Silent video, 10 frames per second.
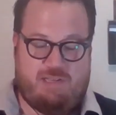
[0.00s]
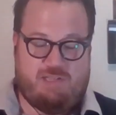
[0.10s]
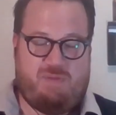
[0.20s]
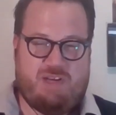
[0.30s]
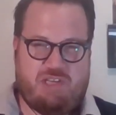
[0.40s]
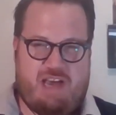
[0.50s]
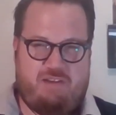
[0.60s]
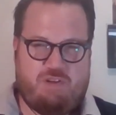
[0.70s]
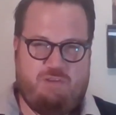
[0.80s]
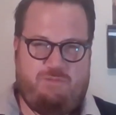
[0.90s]
especially
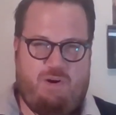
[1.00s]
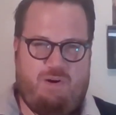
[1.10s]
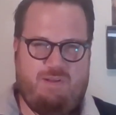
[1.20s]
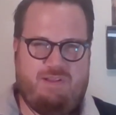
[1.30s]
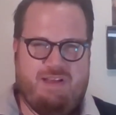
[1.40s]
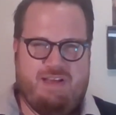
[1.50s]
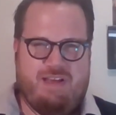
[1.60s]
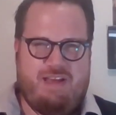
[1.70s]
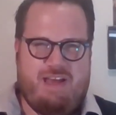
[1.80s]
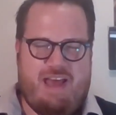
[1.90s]
after the fall.
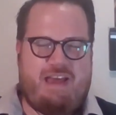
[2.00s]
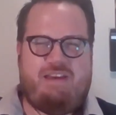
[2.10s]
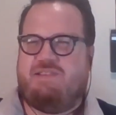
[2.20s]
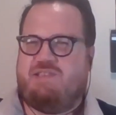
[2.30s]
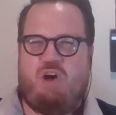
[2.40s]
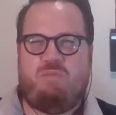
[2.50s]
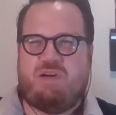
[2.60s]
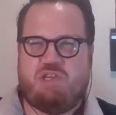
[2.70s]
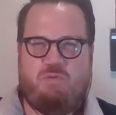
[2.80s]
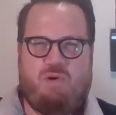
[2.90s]
And so
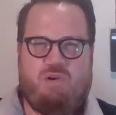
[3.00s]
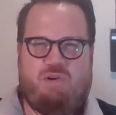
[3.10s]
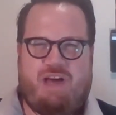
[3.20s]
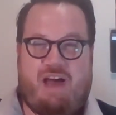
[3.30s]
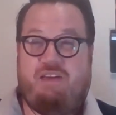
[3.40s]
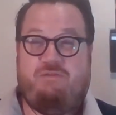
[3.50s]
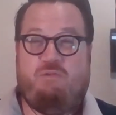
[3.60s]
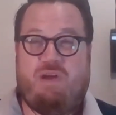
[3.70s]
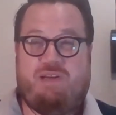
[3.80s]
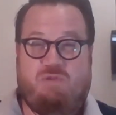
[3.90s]
much of the world, I
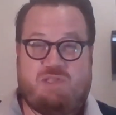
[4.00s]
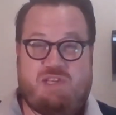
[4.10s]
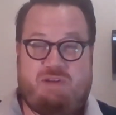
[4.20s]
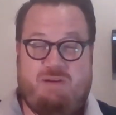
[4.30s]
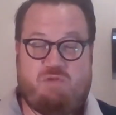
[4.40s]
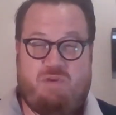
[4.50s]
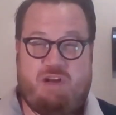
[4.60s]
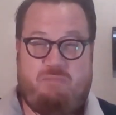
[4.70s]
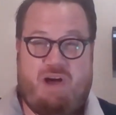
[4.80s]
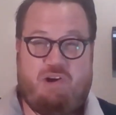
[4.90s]
even will sometimes
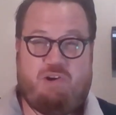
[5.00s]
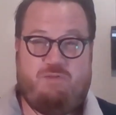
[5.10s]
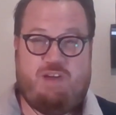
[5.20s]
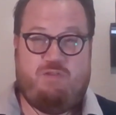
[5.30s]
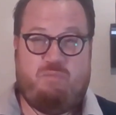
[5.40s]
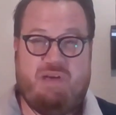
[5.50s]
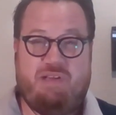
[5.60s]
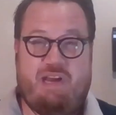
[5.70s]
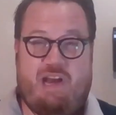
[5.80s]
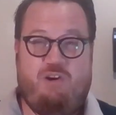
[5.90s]
read a biography of a
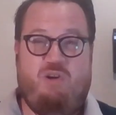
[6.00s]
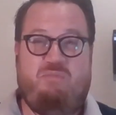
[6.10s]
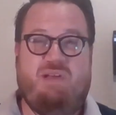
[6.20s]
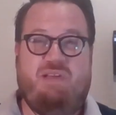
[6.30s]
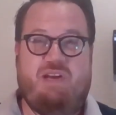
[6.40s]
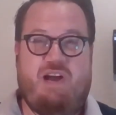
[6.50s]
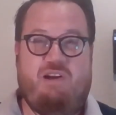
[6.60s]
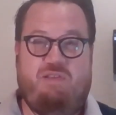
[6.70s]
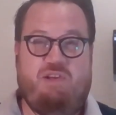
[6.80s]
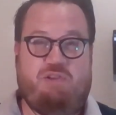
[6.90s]
millionaire or a
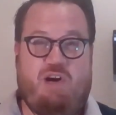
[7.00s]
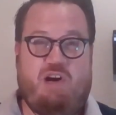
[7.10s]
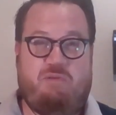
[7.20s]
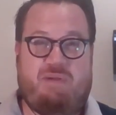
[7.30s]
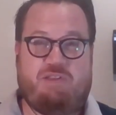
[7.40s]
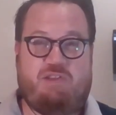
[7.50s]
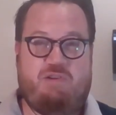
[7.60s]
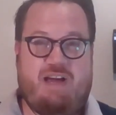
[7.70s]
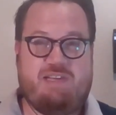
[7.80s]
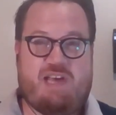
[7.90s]
billionaire, and they'll talk about their
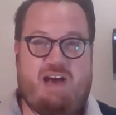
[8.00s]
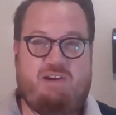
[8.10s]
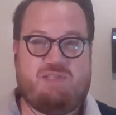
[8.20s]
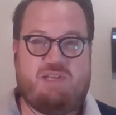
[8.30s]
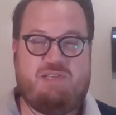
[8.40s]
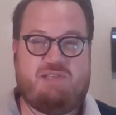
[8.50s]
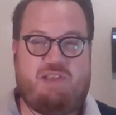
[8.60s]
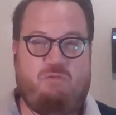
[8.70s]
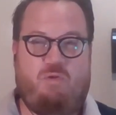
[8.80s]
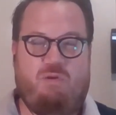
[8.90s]
nice houses,
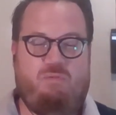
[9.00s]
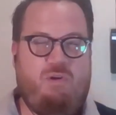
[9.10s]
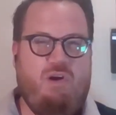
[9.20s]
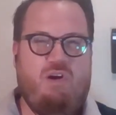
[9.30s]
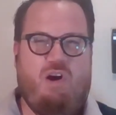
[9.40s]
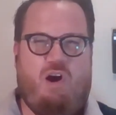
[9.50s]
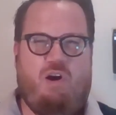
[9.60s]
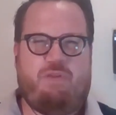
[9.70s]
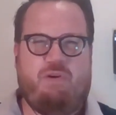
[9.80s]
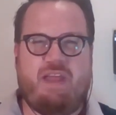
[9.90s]

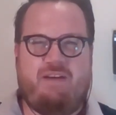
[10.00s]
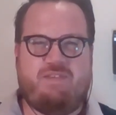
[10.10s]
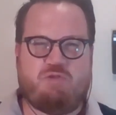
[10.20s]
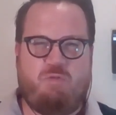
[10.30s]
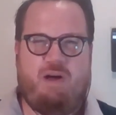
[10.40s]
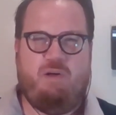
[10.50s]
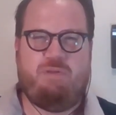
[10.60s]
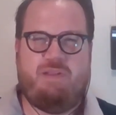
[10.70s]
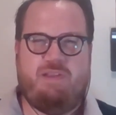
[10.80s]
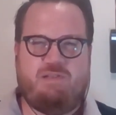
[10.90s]
all their lavish
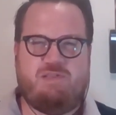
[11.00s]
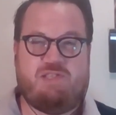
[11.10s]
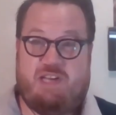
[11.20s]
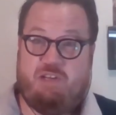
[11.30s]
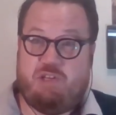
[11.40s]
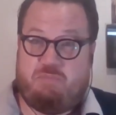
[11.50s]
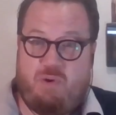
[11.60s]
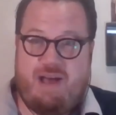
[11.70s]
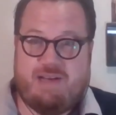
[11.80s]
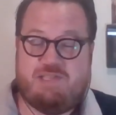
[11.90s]
wealth, and they're still
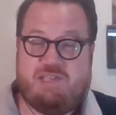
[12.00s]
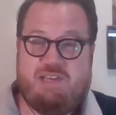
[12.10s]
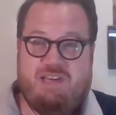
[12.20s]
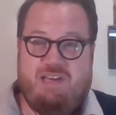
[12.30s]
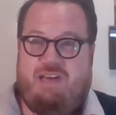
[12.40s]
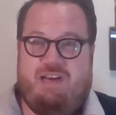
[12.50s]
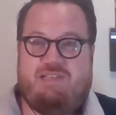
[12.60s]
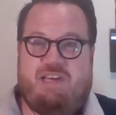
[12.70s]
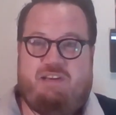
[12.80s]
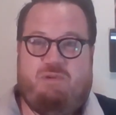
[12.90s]
depressed. And
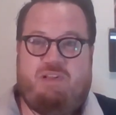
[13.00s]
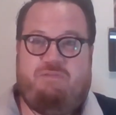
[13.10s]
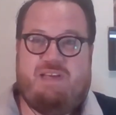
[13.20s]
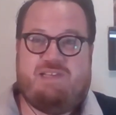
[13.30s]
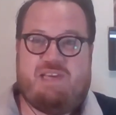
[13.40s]
it's like, well, if this